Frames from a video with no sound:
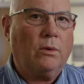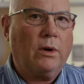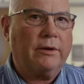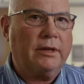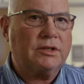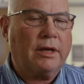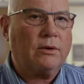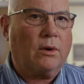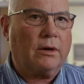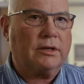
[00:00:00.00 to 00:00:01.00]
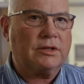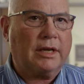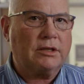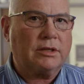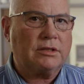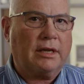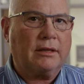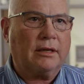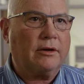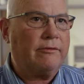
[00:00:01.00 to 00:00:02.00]
Where these other organizations, I
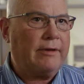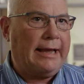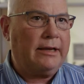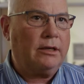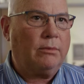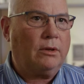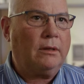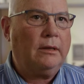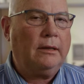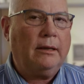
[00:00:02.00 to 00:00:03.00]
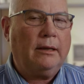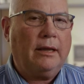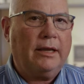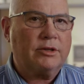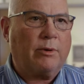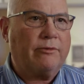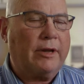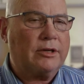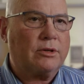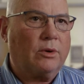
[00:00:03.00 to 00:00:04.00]
think, are valuable as
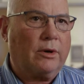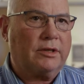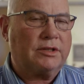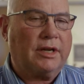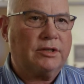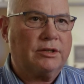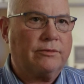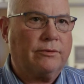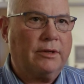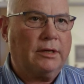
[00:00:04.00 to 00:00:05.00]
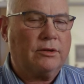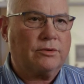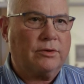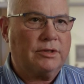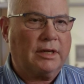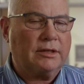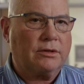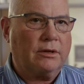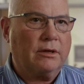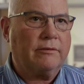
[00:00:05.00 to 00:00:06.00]
professional organizations for the industries they
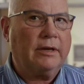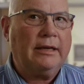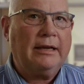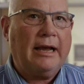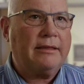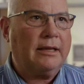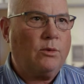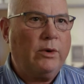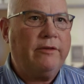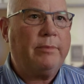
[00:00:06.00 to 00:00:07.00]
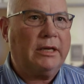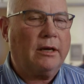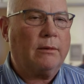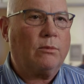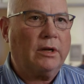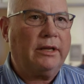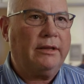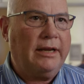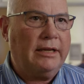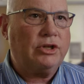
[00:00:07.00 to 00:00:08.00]
serve, I think we've become really
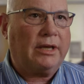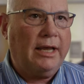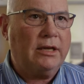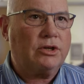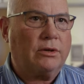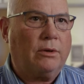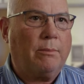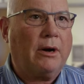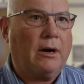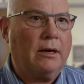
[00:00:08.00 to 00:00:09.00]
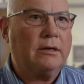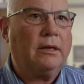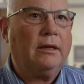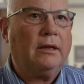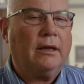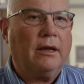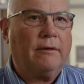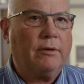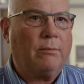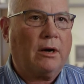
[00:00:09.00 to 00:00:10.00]
the educational part of
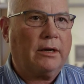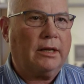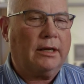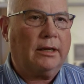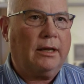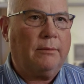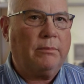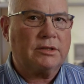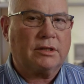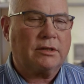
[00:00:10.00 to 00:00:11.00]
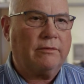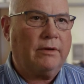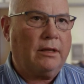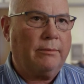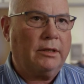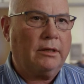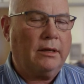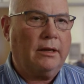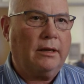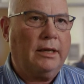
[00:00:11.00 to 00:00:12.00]
the marketing and business development
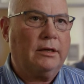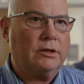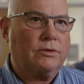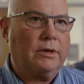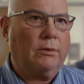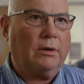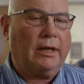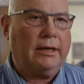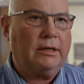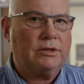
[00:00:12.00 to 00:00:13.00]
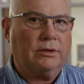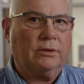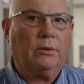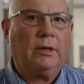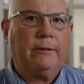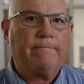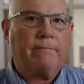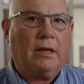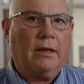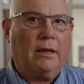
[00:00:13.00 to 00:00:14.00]
industry related to
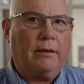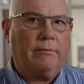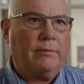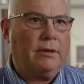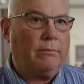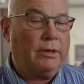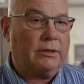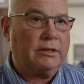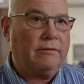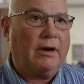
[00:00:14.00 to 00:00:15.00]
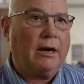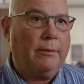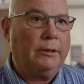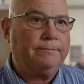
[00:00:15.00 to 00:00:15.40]
the built environment.